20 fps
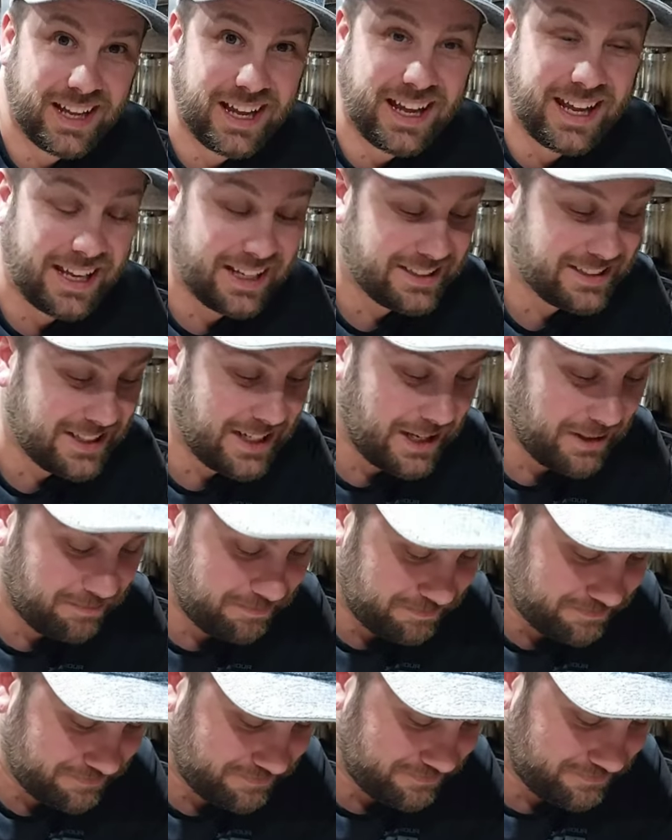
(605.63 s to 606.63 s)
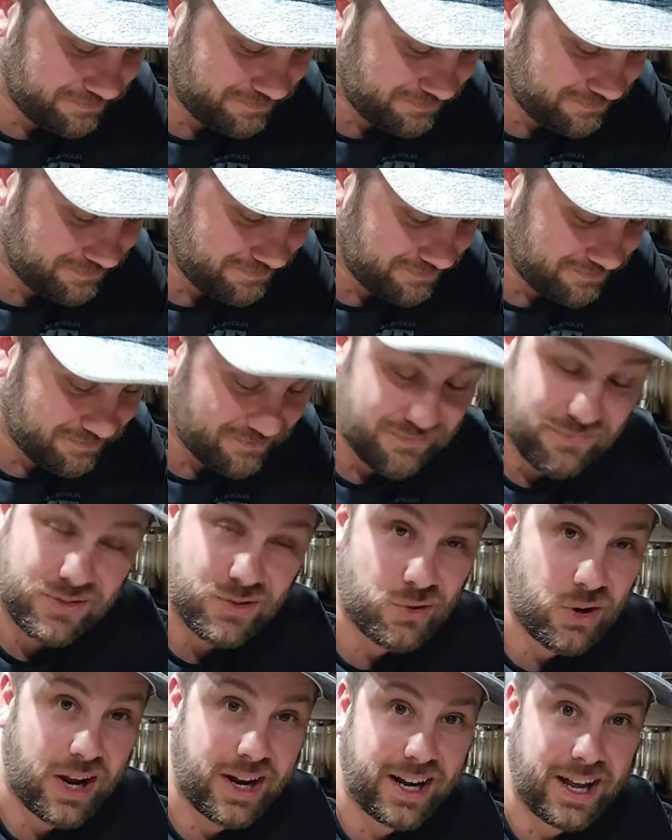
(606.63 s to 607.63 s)
and uh,
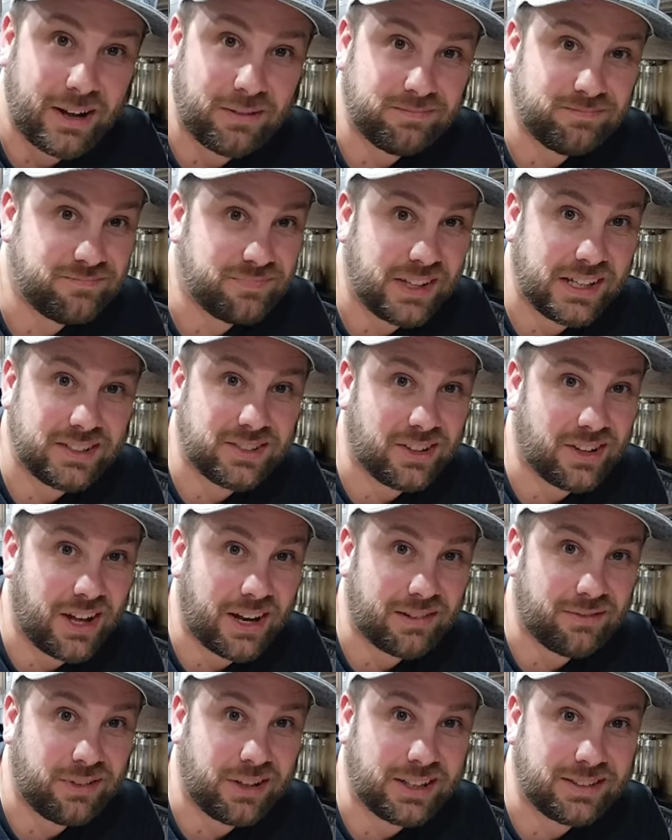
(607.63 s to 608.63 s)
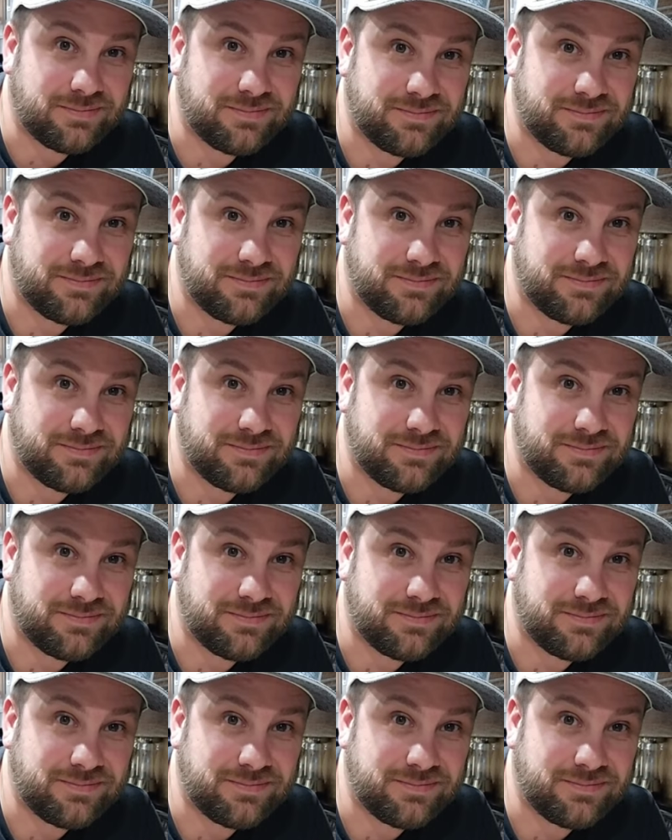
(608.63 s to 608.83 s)
try it out. It's a lot of fun.